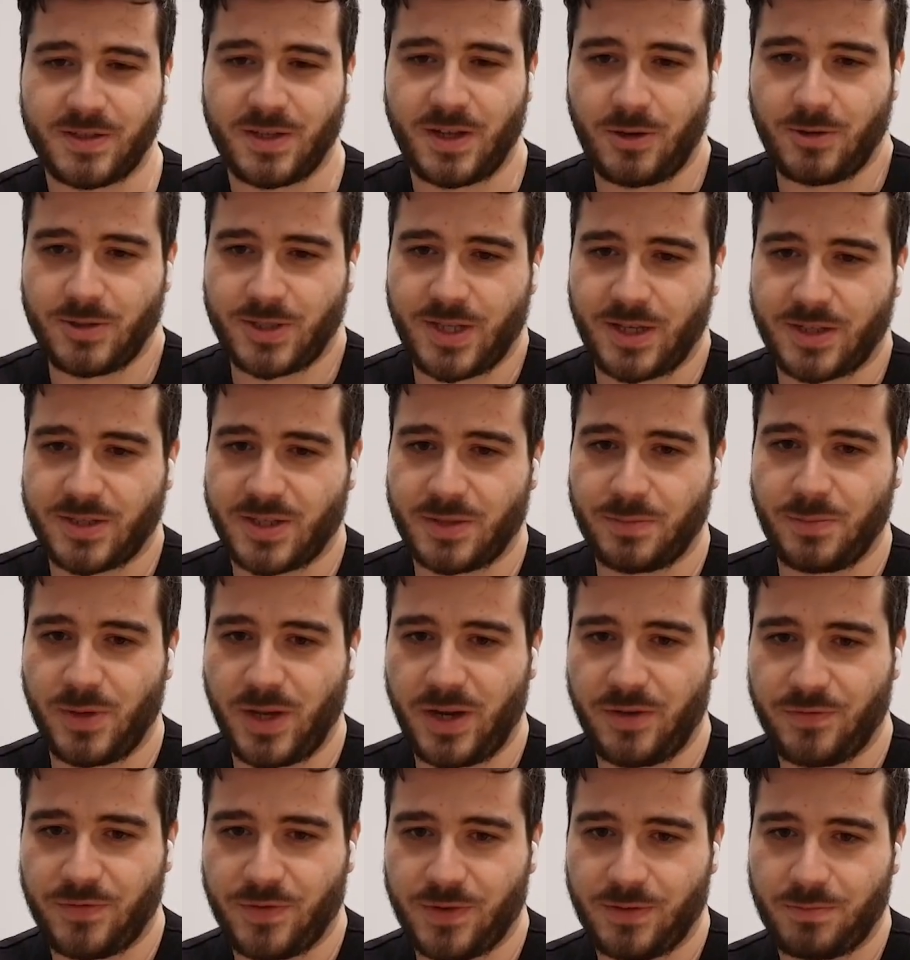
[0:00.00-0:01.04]
always takes a
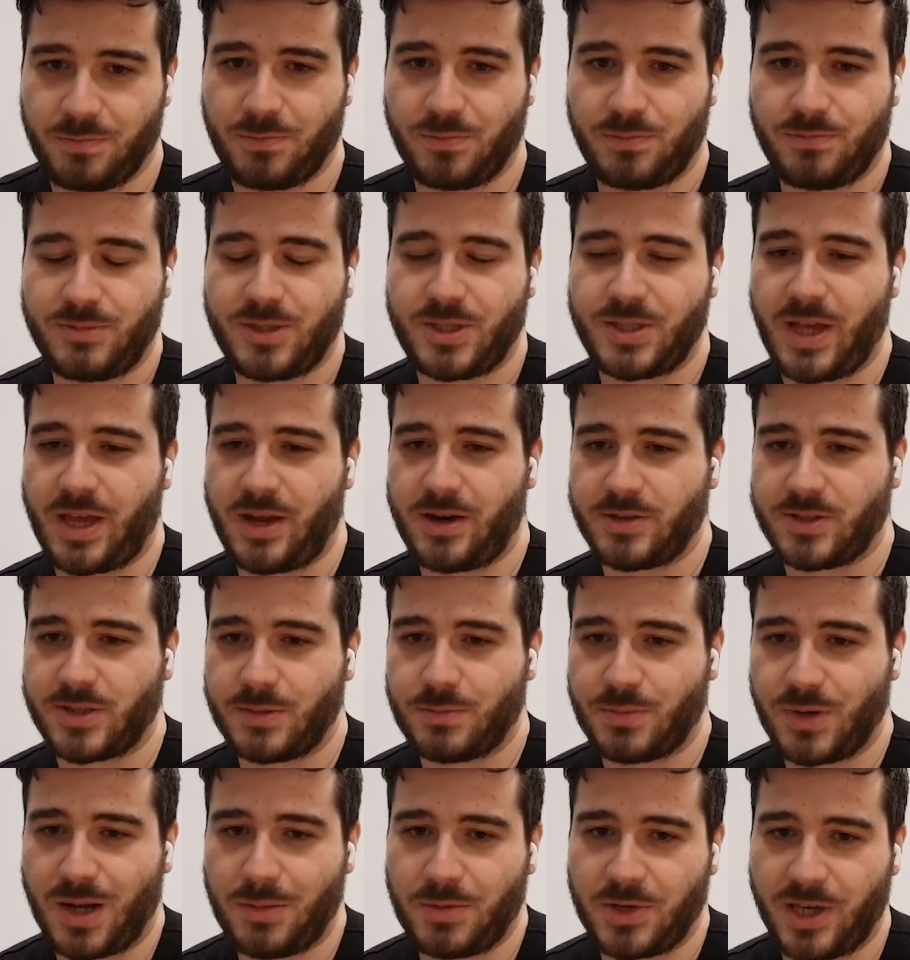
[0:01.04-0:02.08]
minute for standards
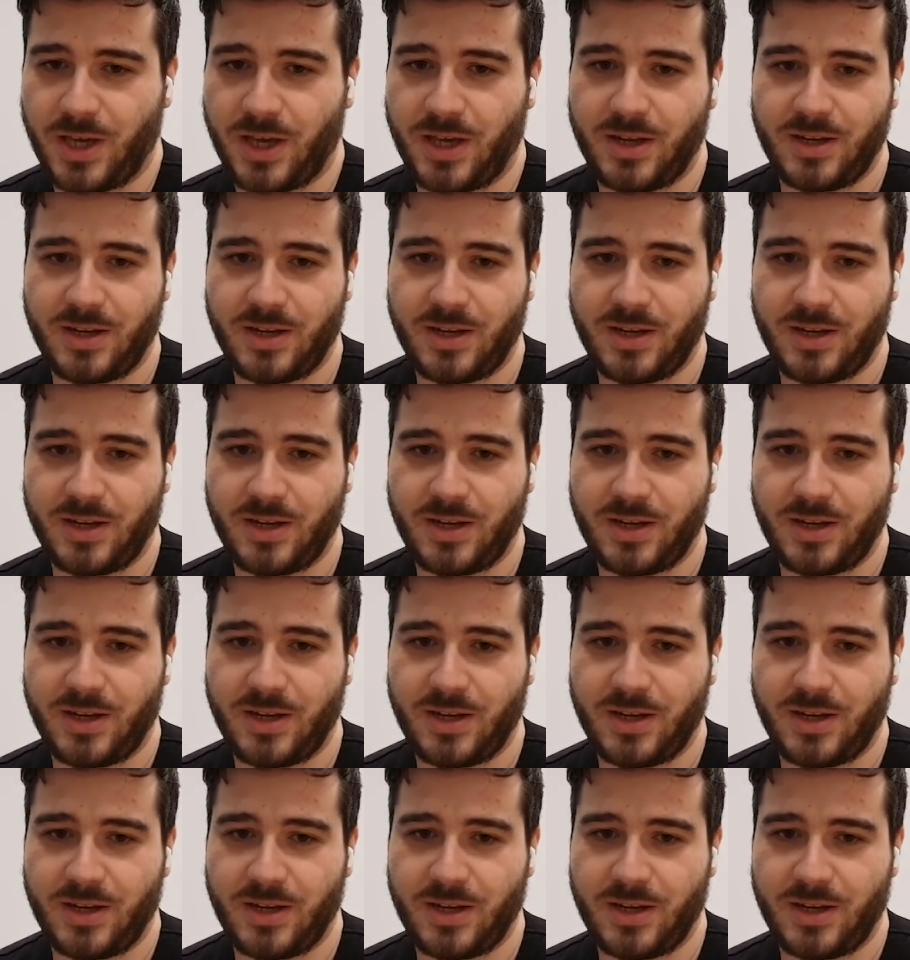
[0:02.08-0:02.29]
to propagate.